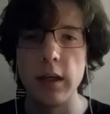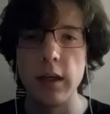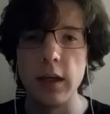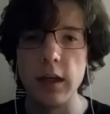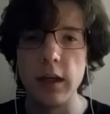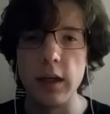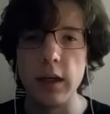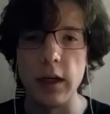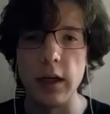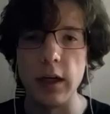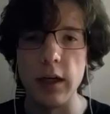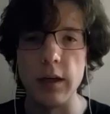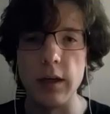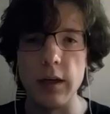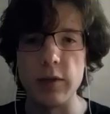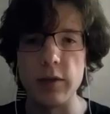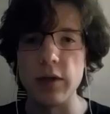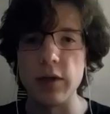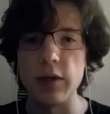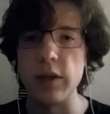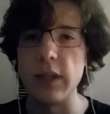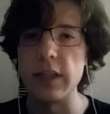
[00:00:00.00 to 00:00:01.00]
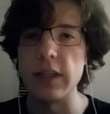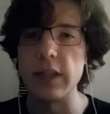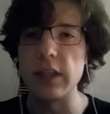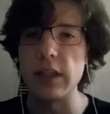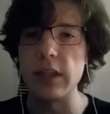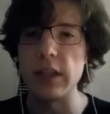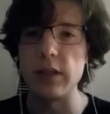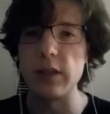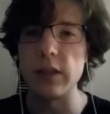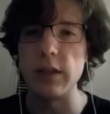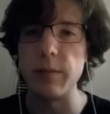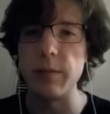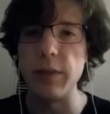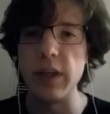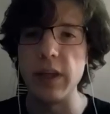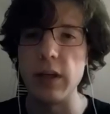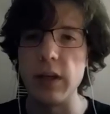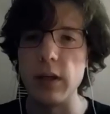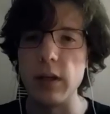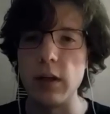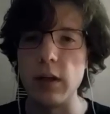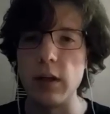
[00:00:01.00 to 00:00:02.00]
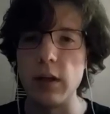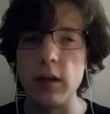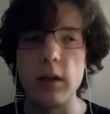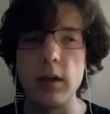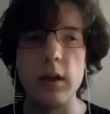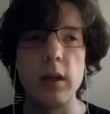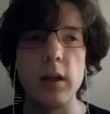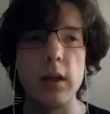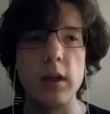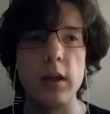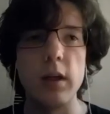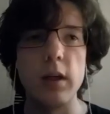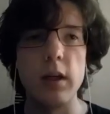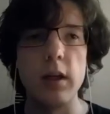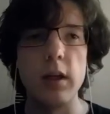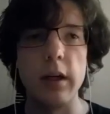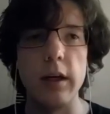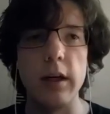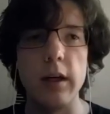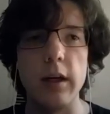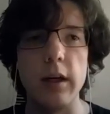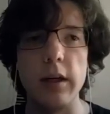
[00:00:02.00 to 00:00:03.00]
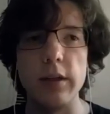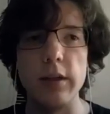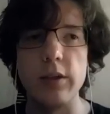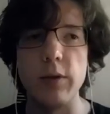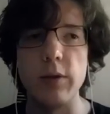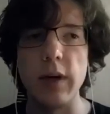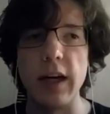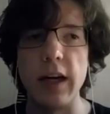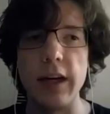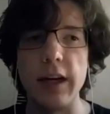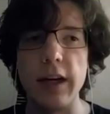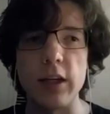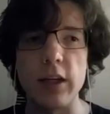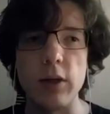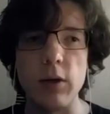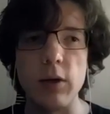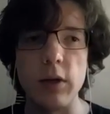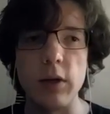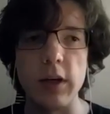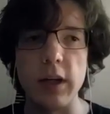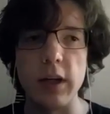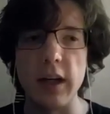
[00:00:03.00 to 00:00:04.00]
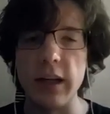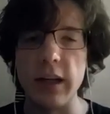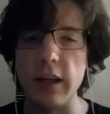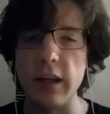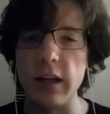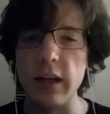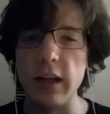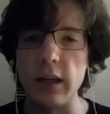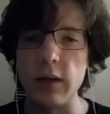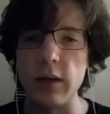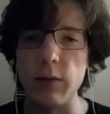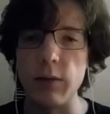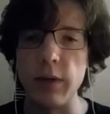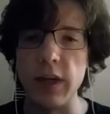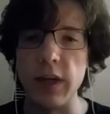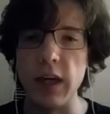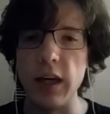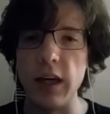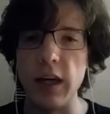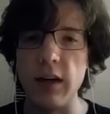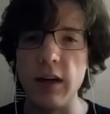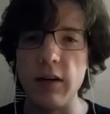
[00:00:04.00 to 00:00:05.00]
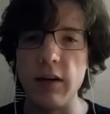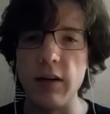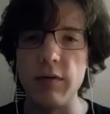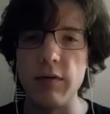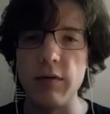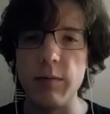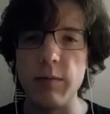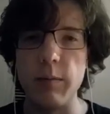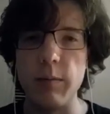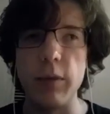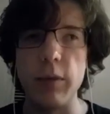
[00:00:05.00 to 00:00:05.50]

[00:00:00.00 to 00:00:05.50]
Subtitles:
So unless there's an appeal to a higher court, I think that we have put